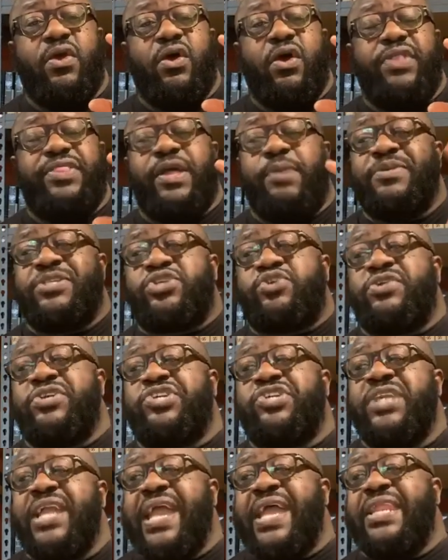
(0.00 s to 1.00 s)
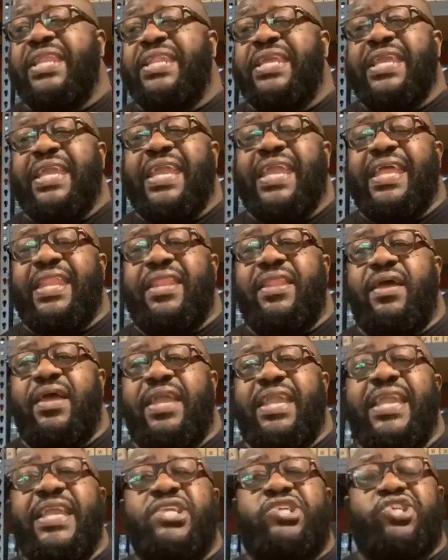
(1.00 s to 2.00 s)
there was Christianity in
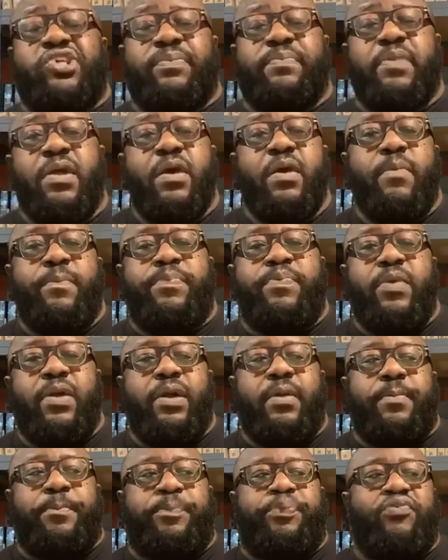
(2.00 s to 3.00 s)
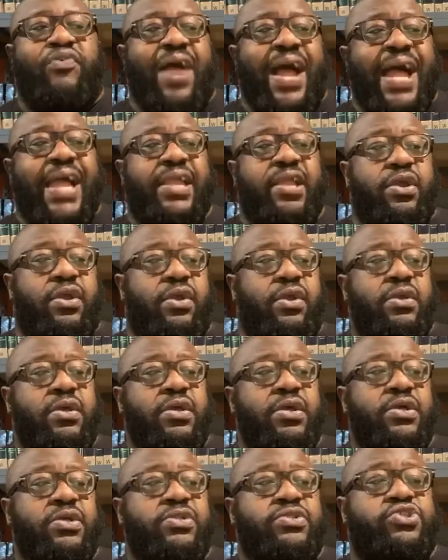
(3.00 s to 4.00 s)
Egypt prior
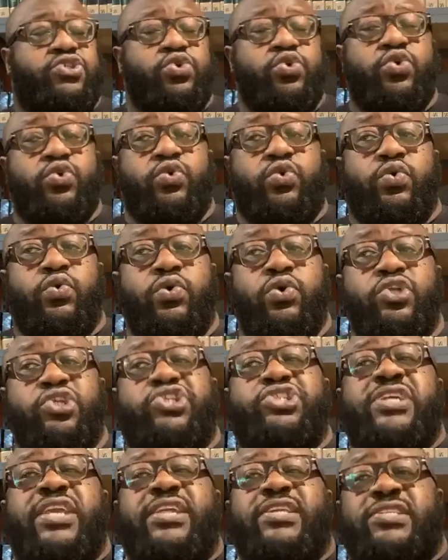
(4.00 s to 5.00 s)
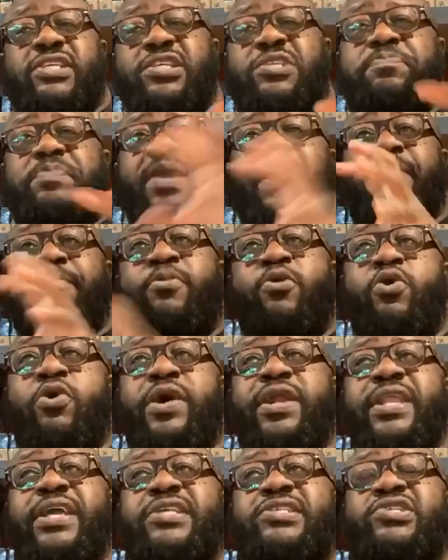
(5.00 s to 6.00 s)
to Jesus being
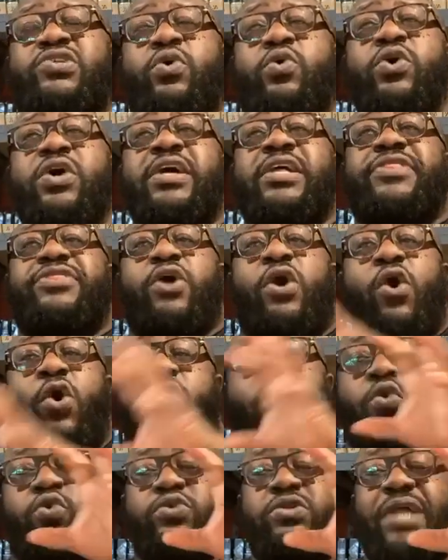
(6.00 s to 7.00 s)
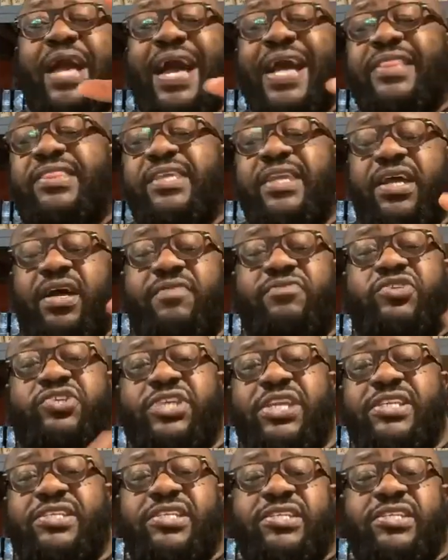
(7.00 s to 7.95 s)
born. And so the whole idea of Jesus